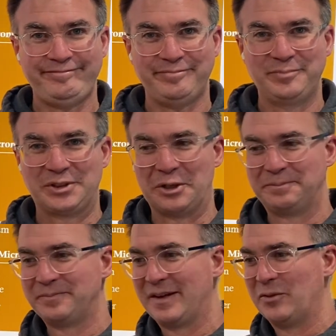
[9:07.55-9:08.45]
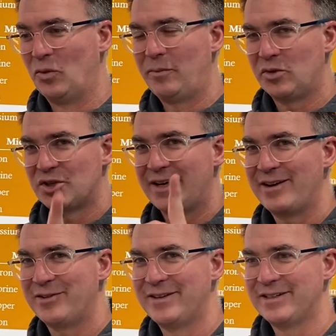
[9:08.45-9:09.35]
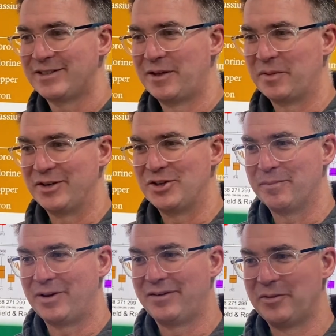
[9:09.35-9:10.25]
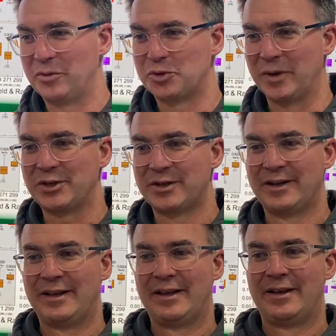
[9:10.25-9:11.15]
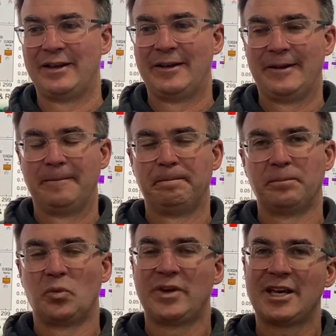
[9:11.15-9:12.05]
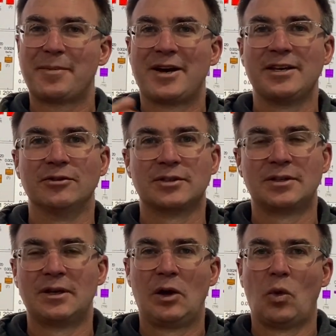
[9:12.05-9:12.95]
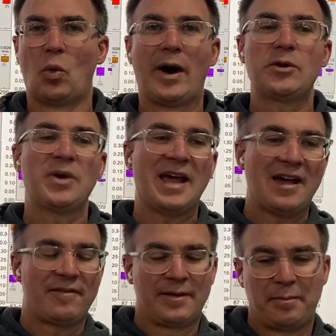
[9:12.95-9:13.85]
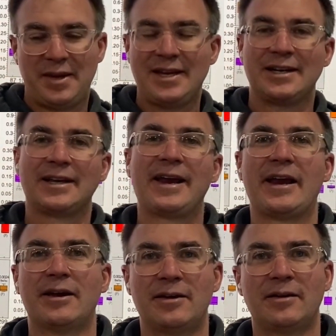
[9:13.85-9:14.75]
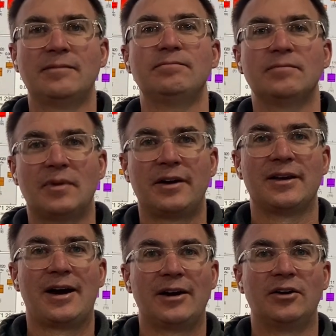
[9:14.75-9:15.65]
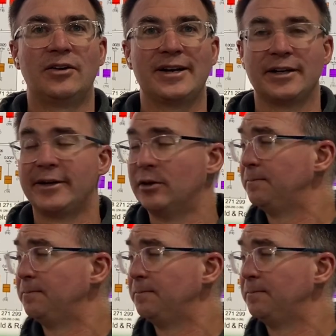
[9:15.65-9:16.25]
So one more slide on this, I'm going to jump off and we'll switch. When you think about yields, why do we have P and K on the higher end here?